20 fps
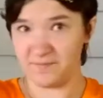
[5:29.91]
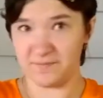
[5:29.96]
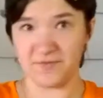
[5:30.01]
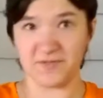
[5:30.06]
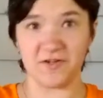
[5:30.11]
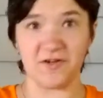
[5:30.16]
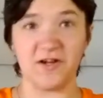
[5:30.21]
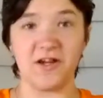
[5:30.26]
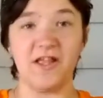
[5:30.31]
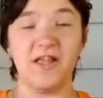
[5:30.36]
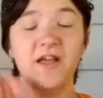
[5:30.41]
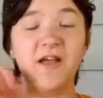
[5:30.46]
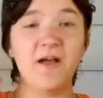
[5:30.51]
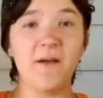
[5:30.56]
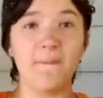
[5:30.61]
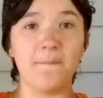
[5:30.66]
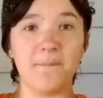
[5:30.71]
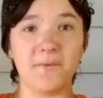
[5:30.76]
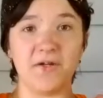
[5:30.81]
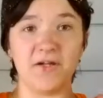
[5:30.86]
I'm sorry,
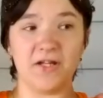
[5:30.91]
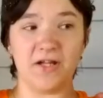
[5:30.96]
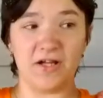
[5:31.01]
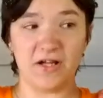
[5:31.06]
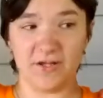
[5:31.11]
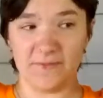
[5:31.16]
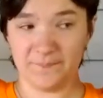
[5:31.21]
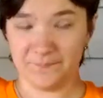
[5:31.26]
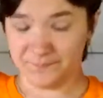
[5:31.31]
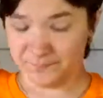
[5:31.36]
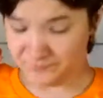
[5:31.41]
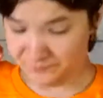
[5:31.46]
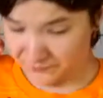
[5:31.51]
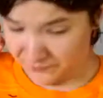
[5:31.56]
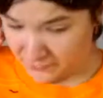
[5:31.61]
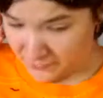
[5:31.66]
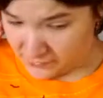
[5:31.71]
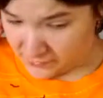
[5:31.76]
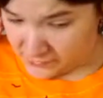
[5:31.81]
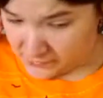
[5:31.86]
but um.
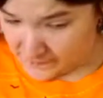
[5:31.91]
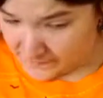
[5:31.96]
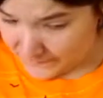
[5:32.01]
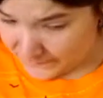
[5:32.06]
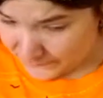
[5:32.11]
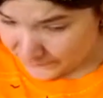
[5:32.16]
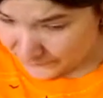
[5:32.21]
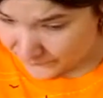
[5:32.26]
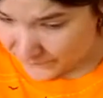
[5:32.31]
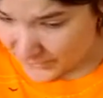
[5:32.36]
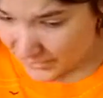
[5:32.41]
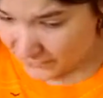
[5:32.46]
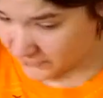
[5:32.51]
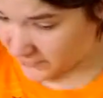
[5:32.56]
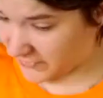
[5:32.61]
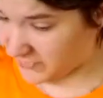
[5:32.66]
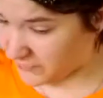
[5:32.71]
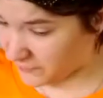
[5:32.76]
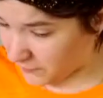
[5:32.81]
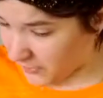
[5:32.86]
I
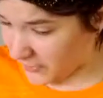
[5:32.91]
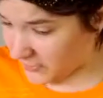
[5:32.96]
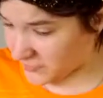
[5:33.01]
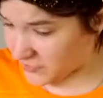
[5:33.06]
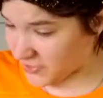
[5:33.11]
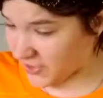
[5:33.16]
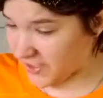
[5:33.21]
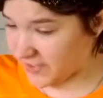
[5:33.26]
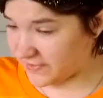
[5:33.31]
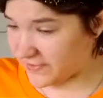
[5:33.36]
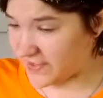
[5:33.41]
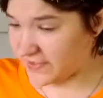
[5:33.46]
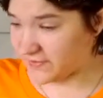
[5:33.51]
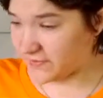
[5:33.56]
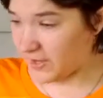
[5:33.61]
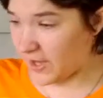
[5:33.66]
did want to try this.